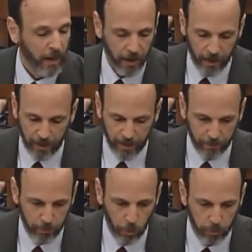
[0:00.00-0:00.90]
uh,
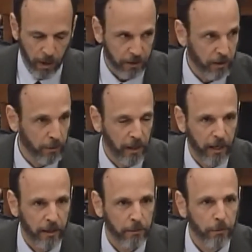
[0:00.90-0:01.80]
both positive and
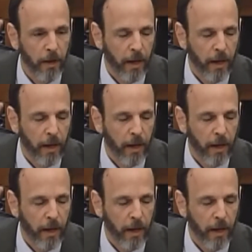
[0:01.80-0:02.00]
negative.